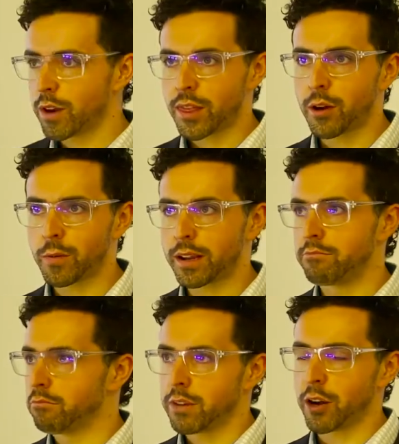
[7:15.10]
we thought we'd,
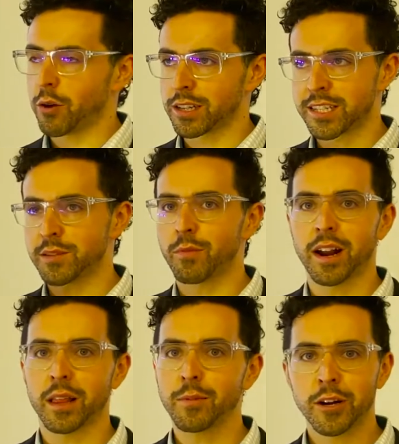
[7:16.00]
you know, our system right
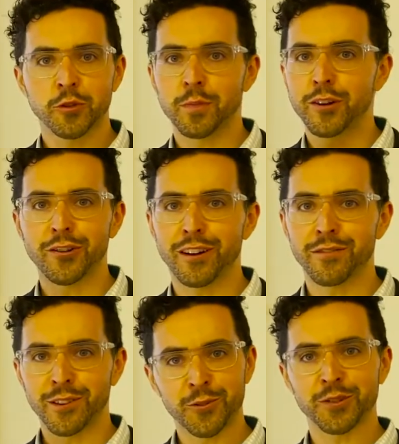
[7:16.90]
out of the box would be good enough
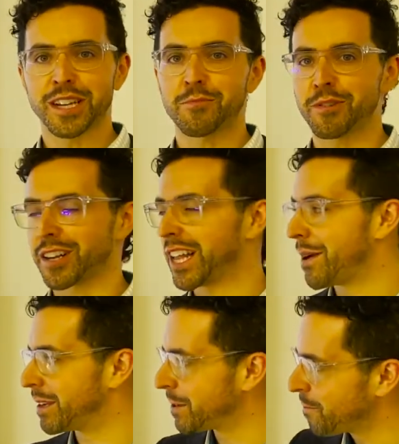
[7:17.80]
for the cool temperate
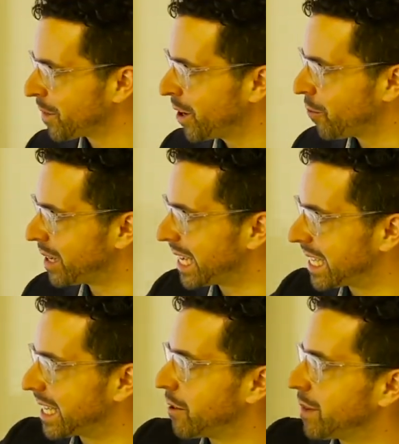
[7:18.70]
climate. We
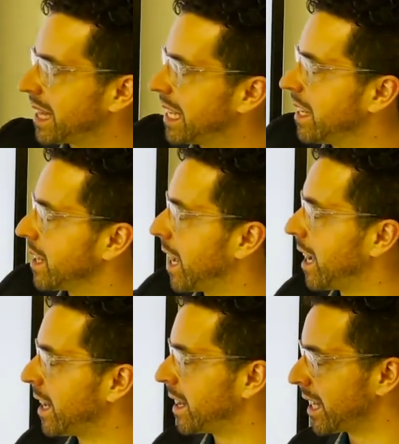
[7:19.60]
tested it with the,
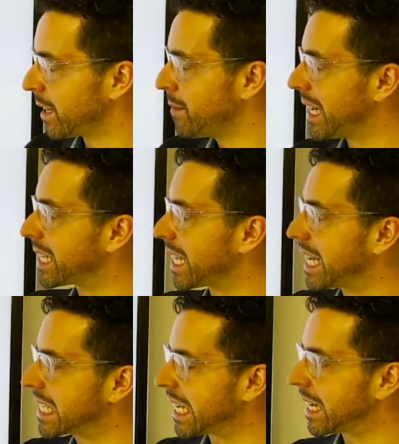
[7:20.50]
uh, the limited
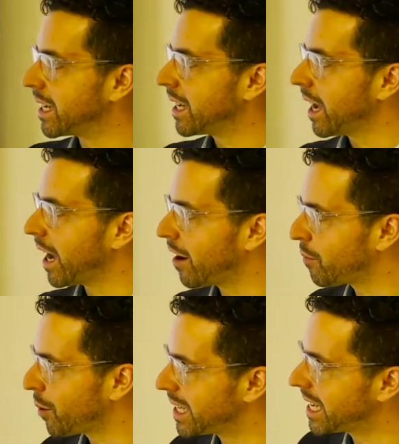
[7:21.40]
glazing uh,
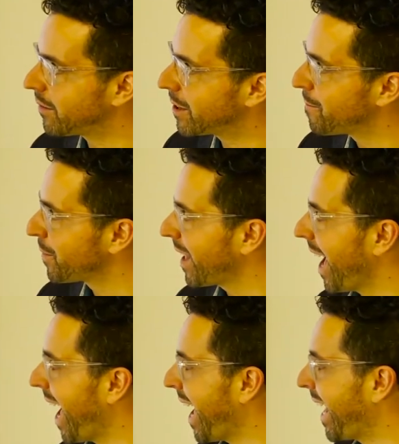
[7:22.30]
0.7
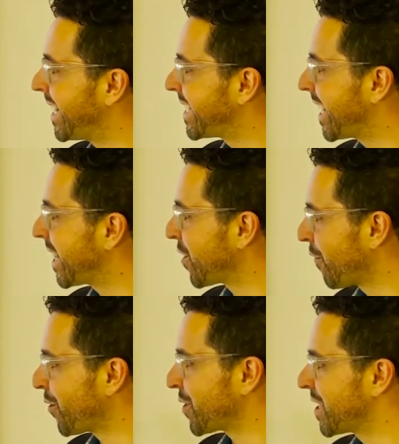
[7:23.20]
and uh, the
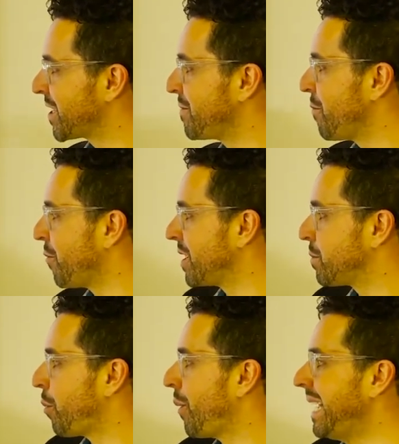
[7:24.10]
overall system was
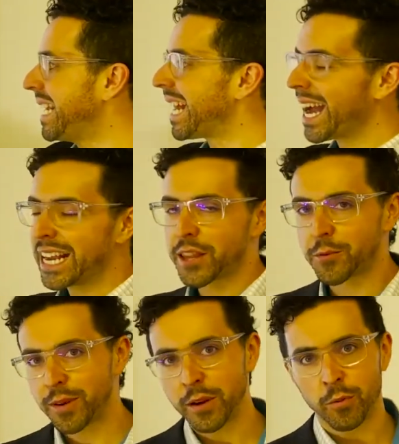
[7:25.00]

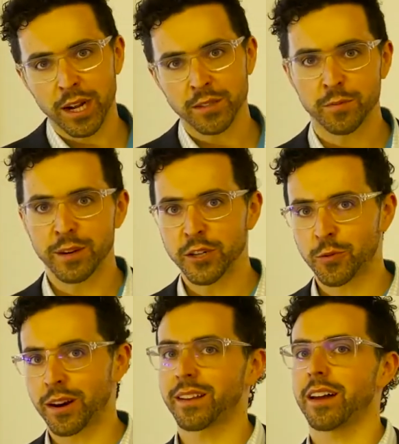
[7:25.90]
0.93 watts per meter
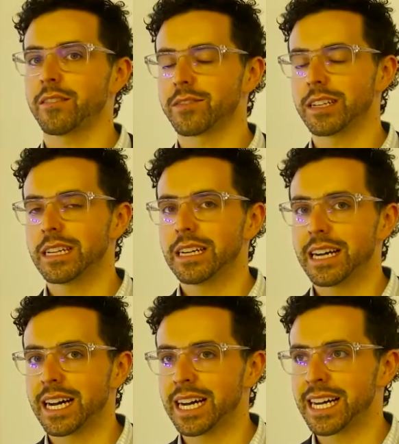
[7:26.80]
squared Kelvin.
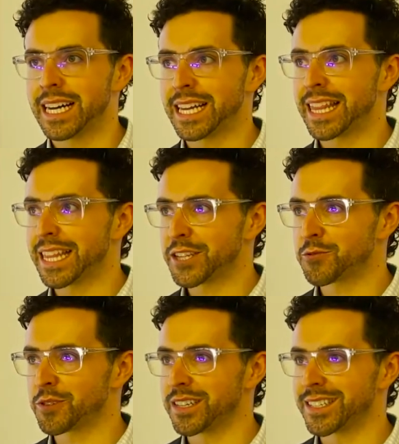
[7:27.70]
Uh, this
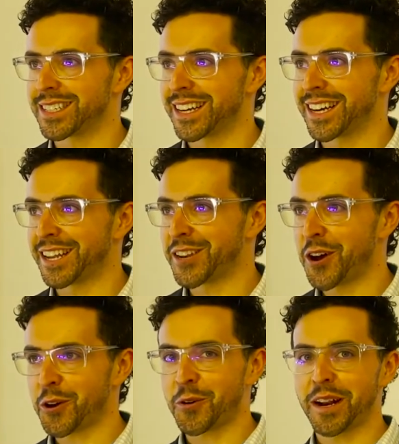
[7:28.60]
was uh,
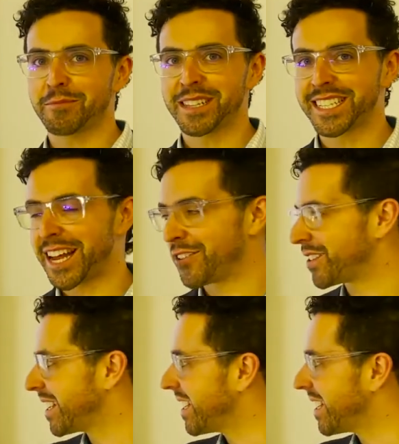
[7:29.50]
not quite up to the standard.